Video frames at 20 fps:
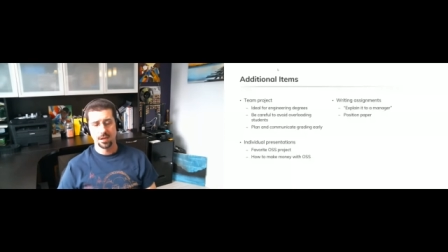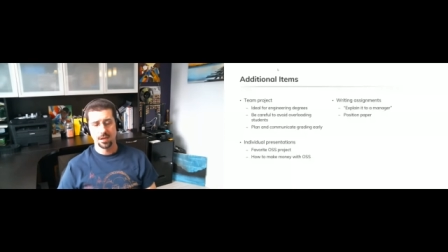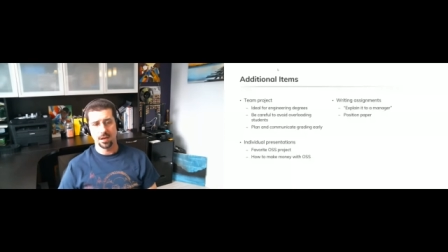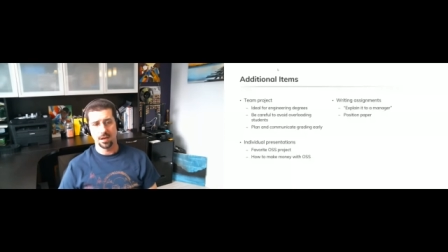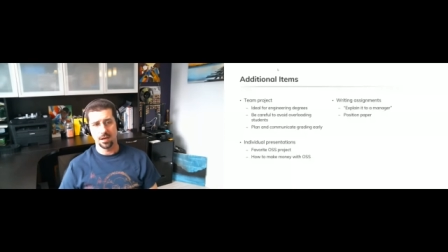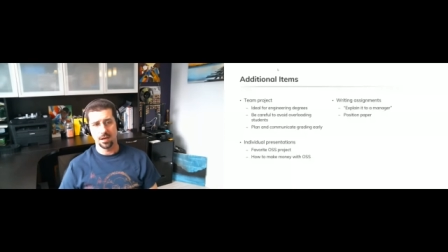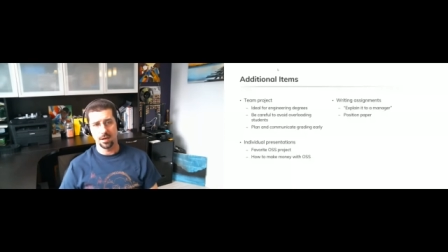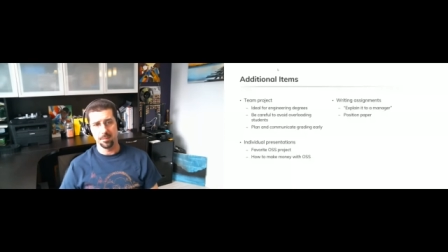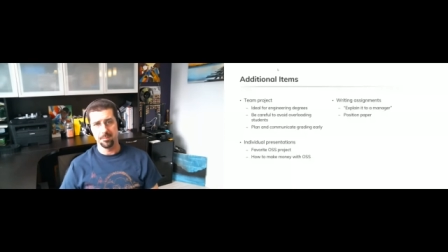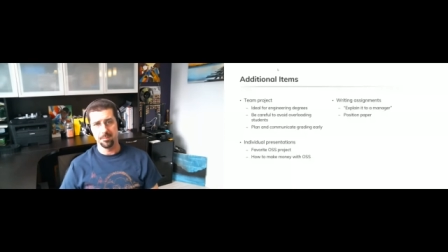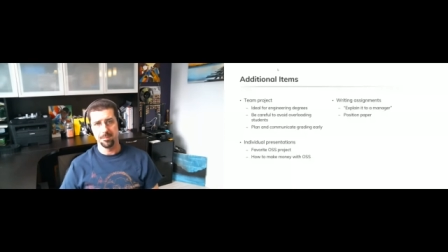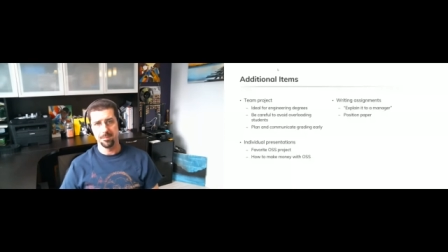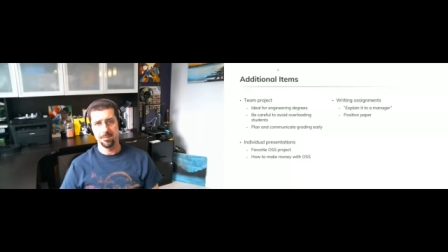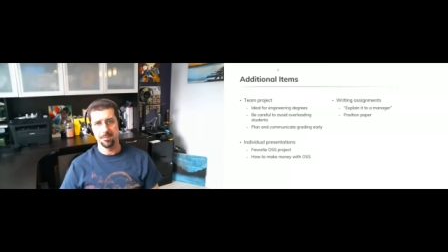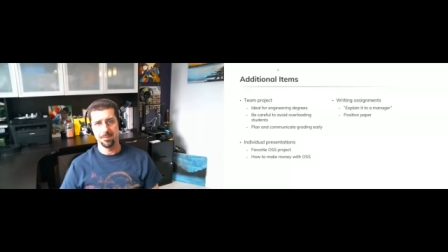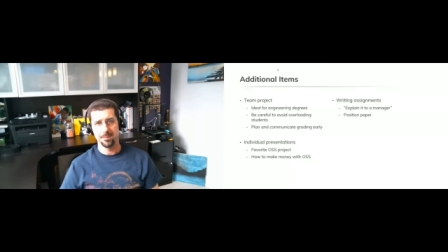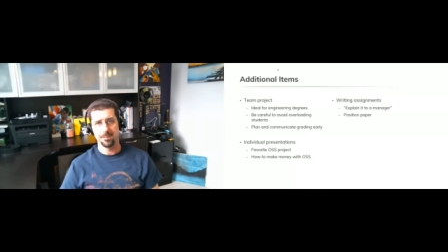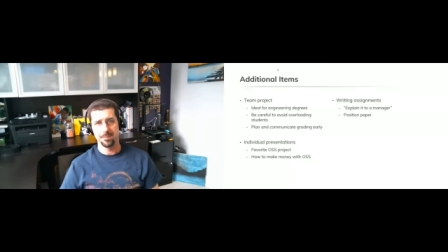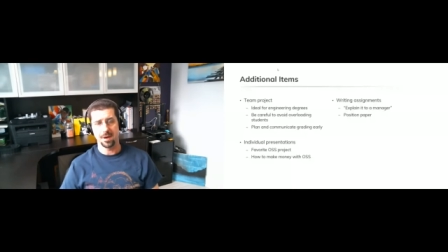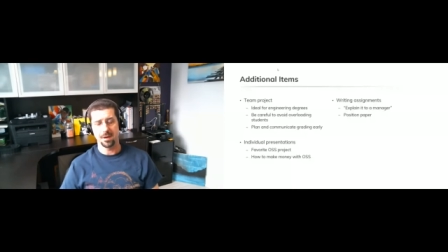um,
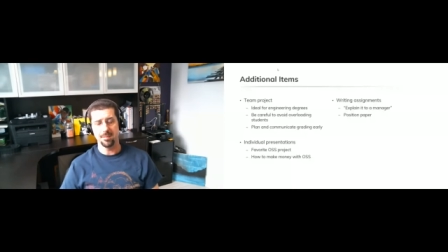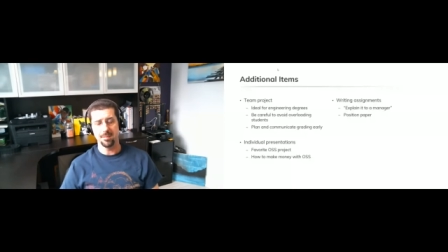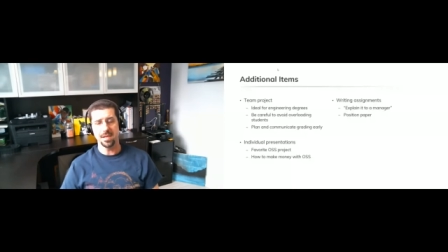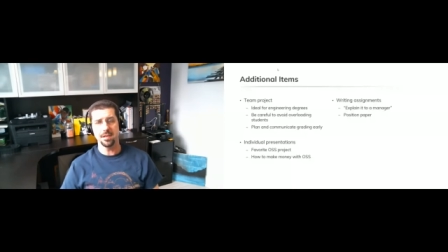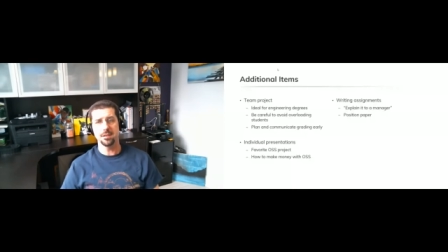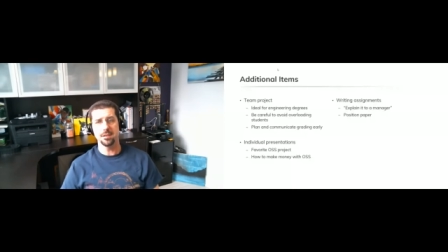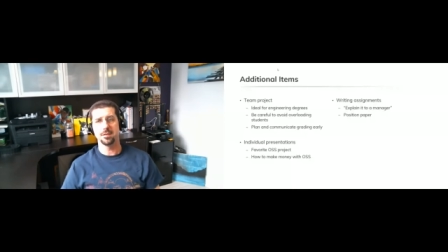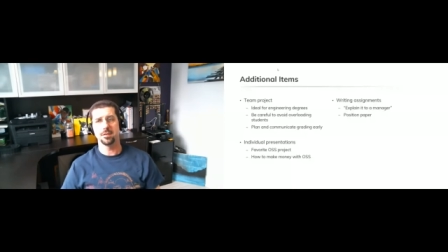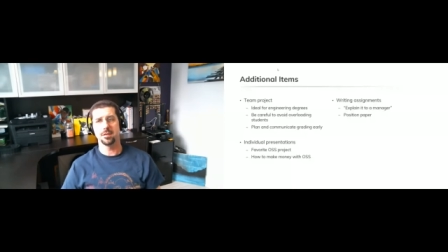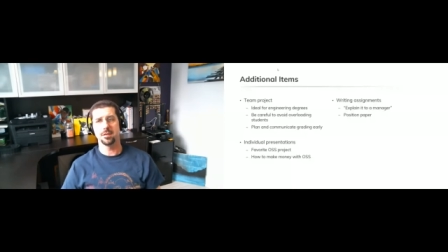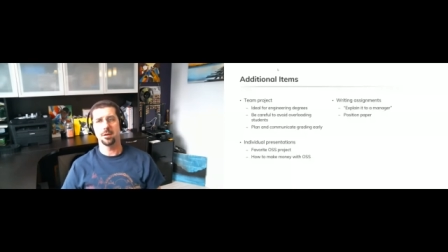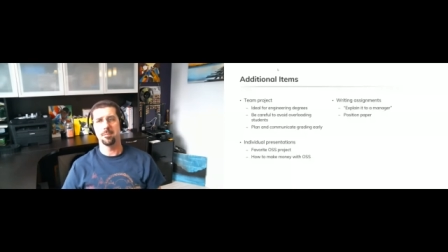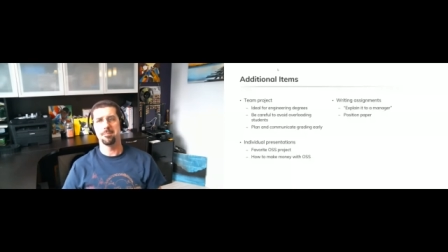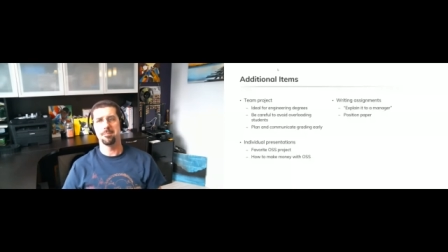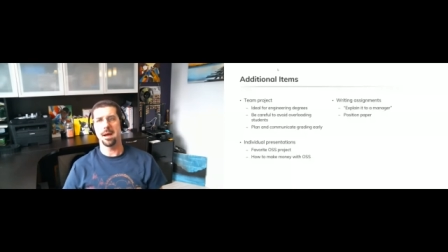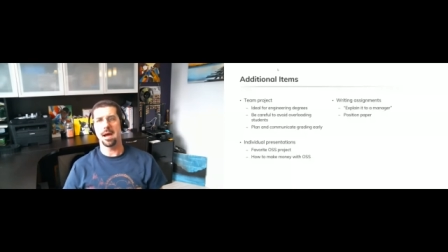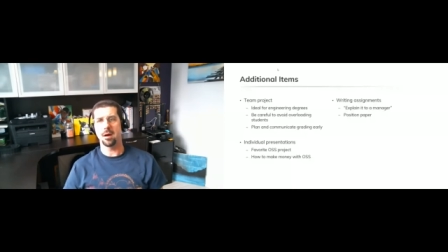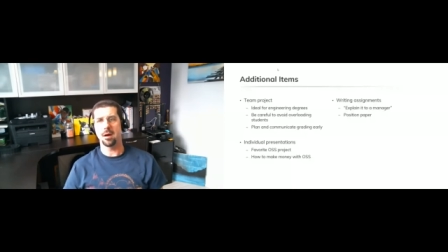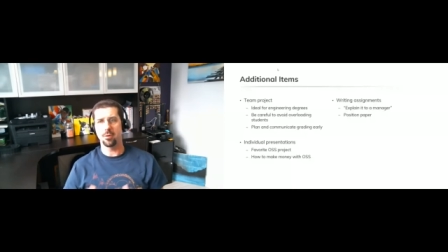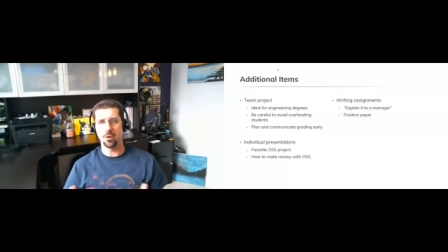i made it
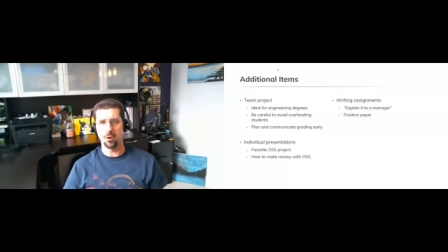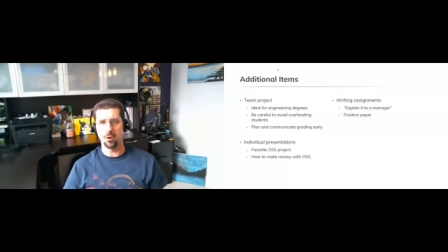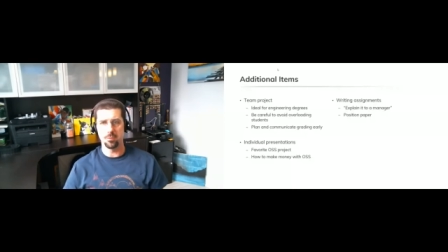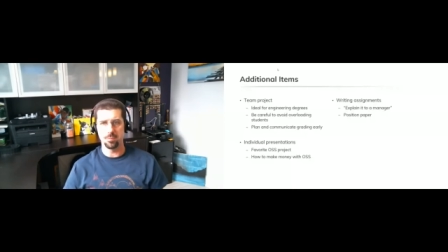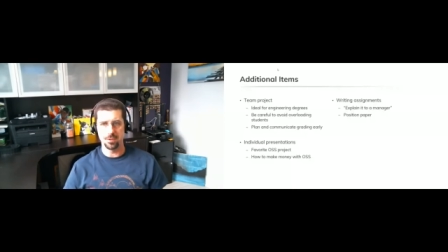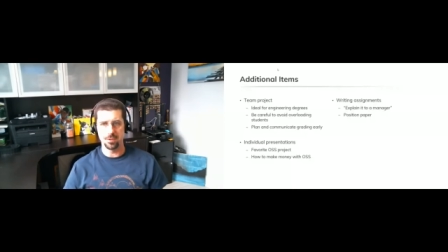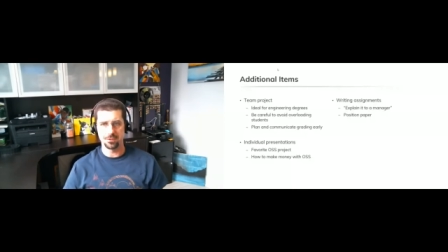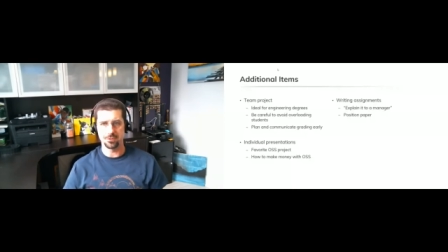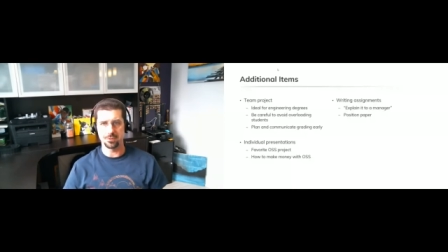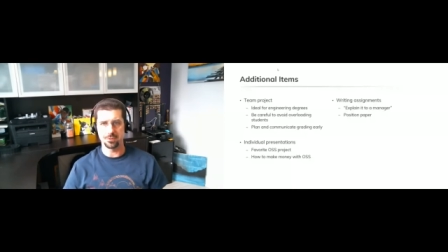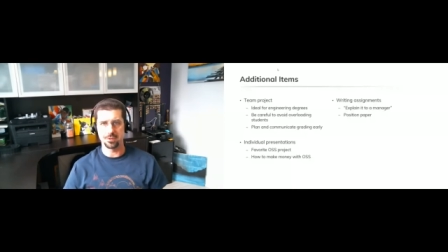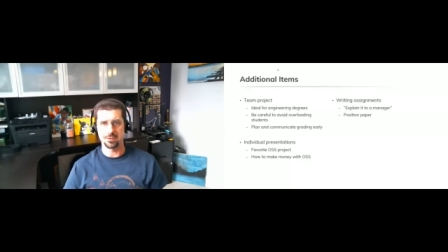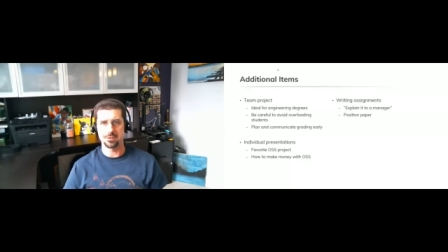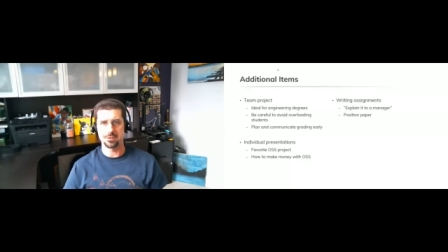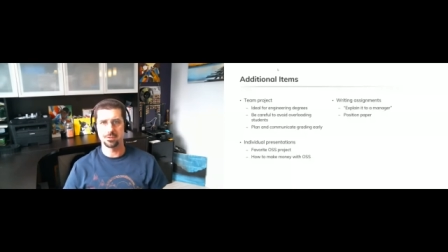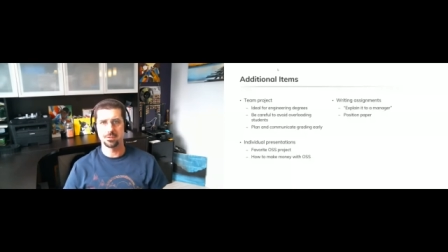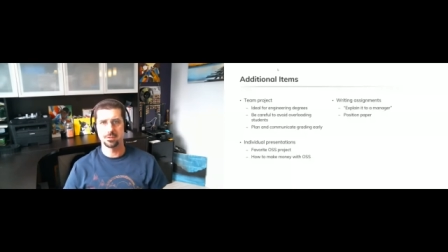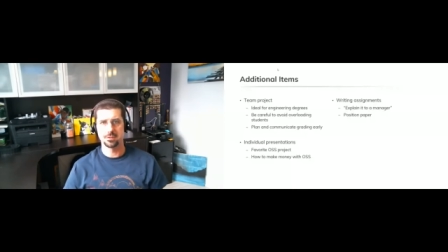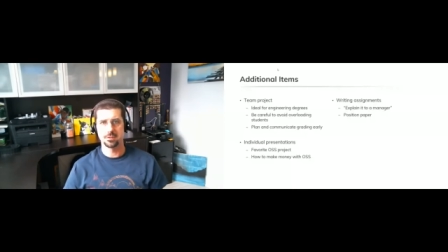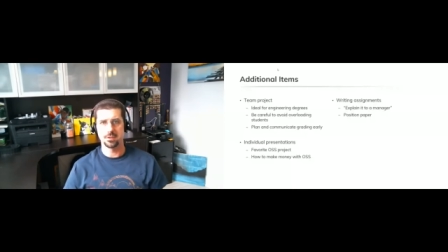about open
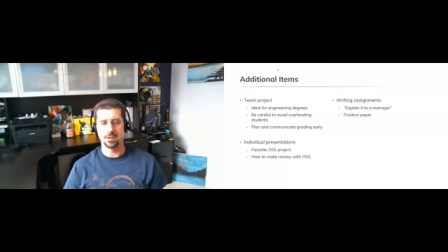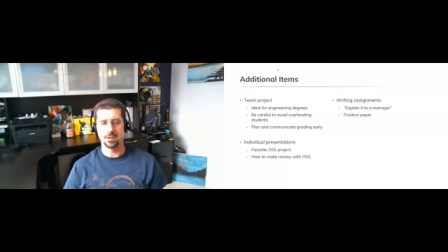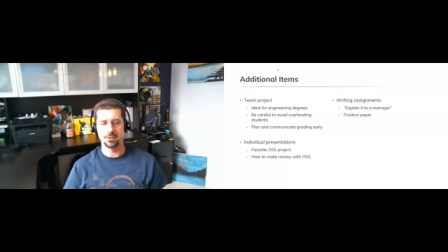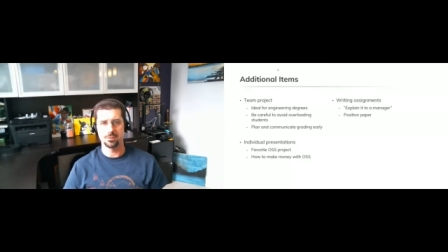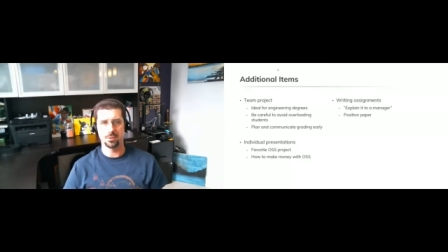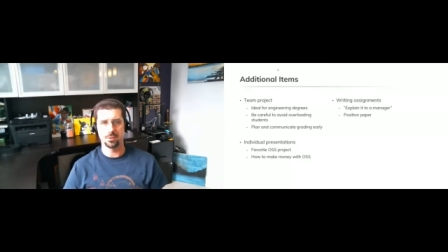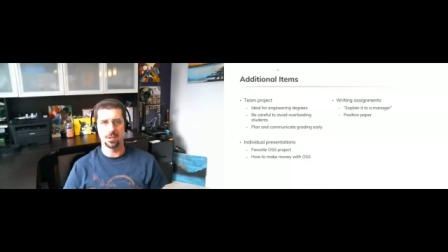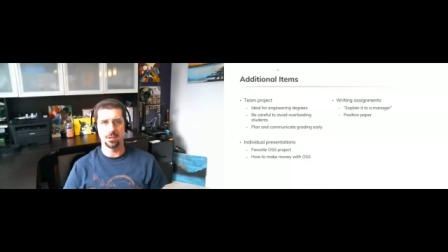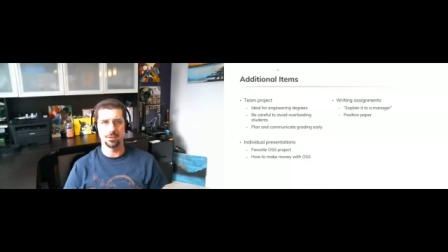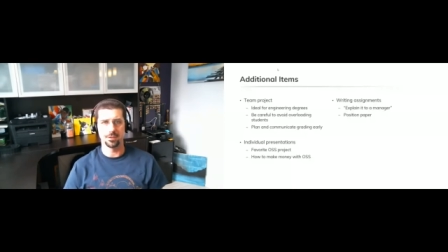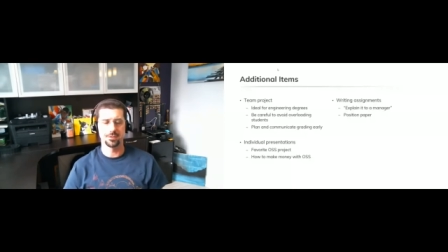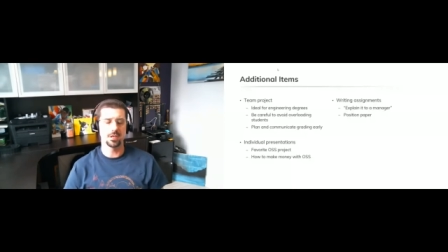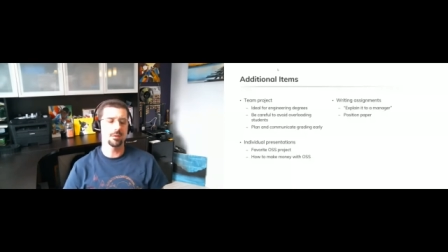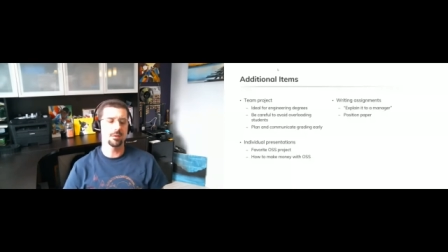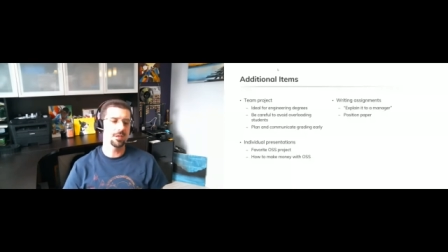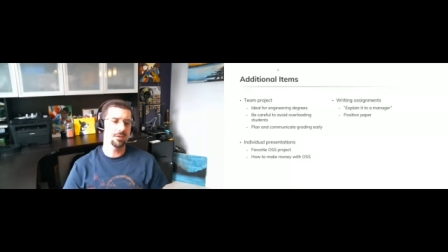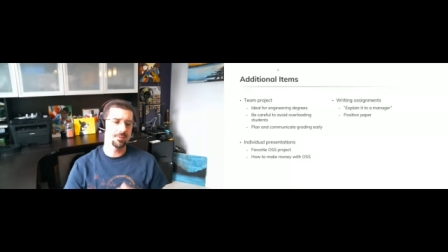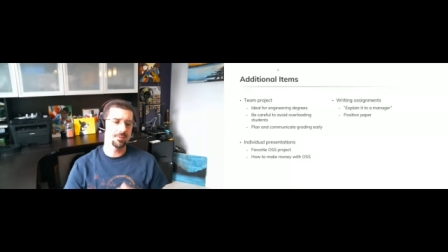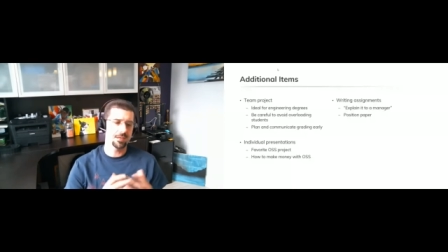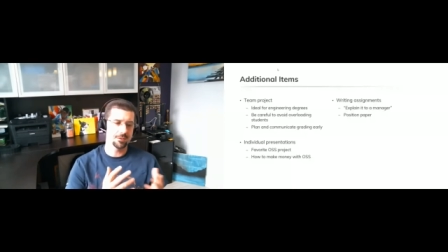source as well tell
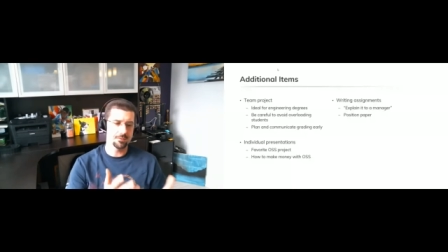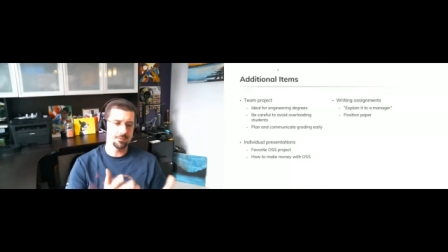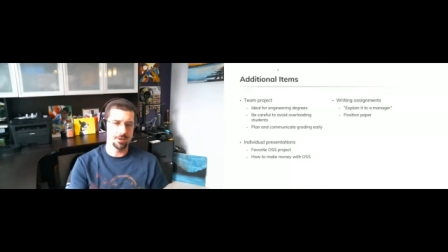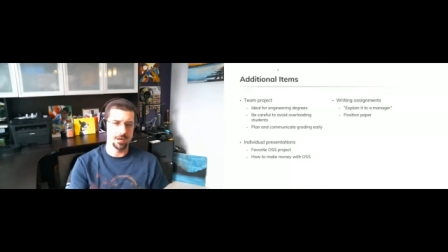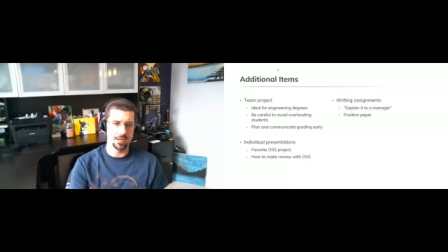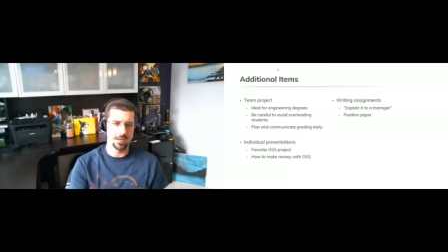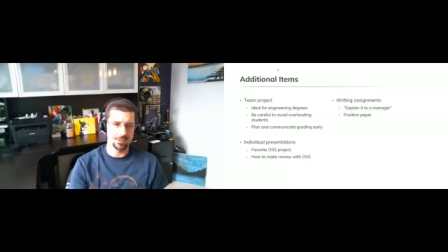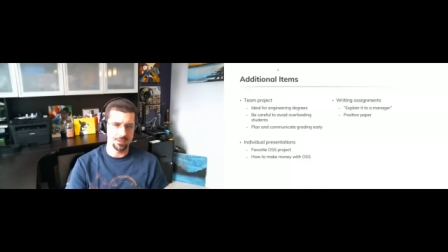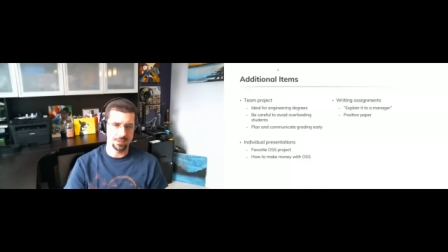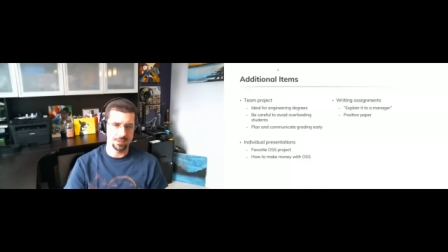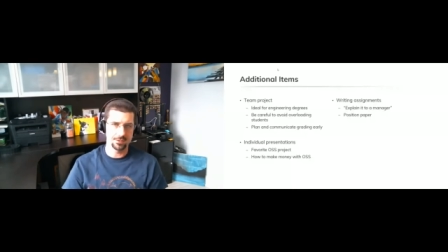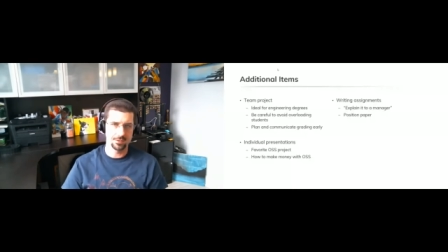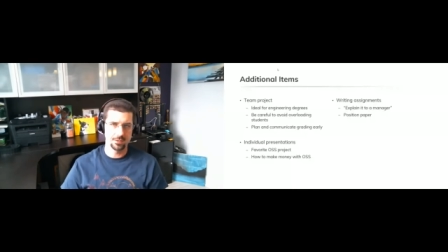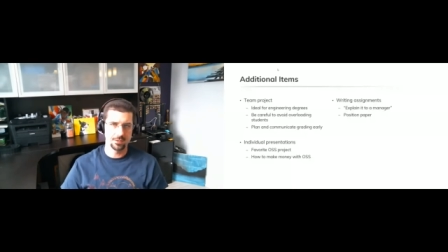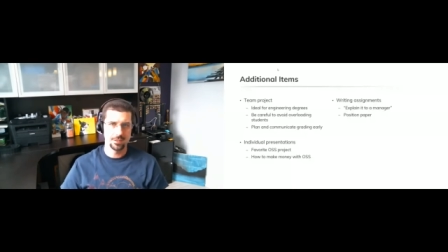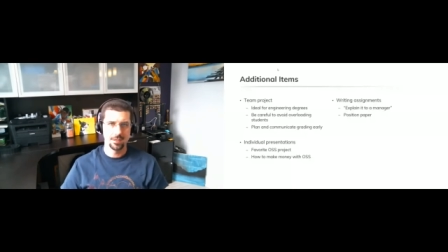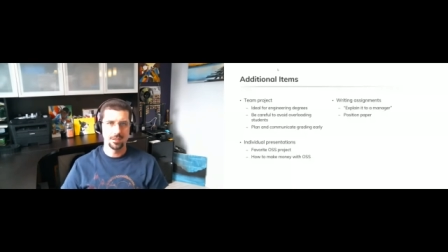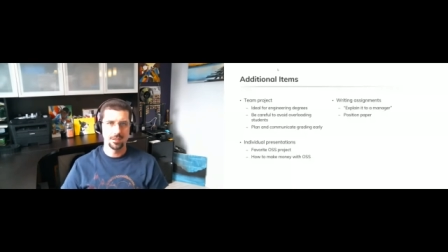me about the project